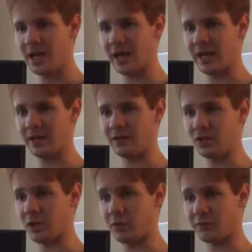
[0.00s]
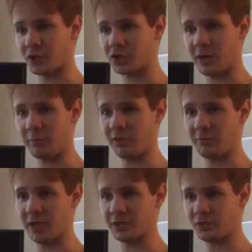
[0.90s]
And the first couple
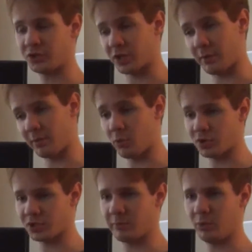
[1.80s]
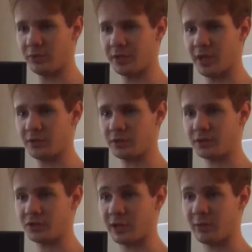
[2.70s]
of puzzles, some are more simple than others,
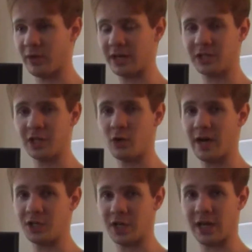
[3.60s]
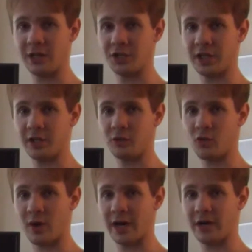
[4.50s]
and some are actually quite challenging and
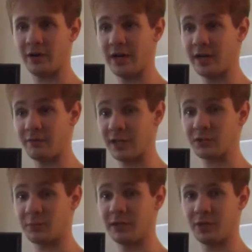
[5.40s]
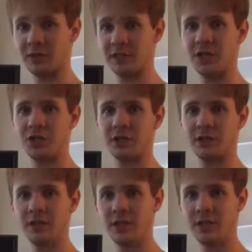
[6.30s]
require an investment of your attention
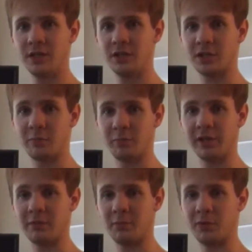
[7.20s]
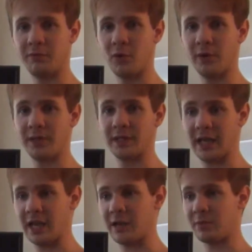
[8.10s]
to complete and move forward in the
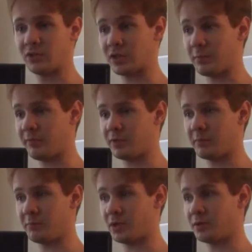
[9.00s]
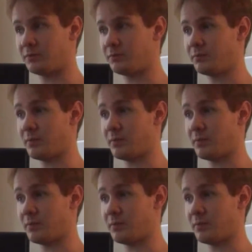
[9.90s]
game. And some of them are